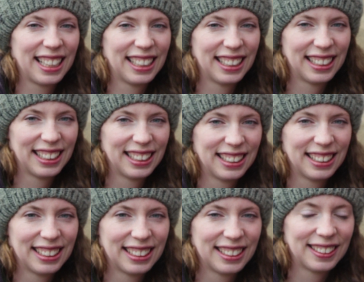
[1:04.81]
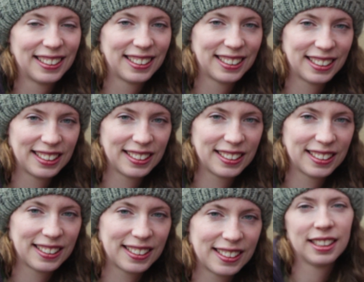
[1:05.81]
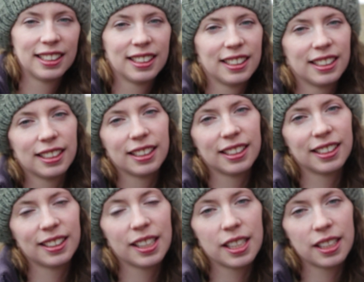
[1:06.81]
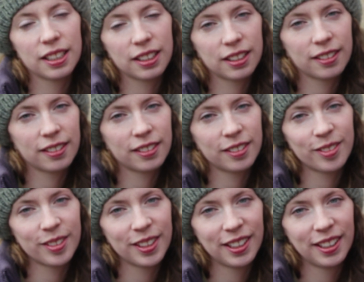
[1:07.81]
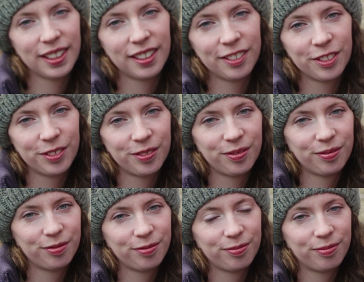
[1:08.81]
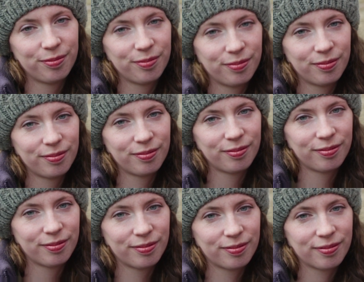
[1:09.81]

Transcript: No words are spoken by the person on screen.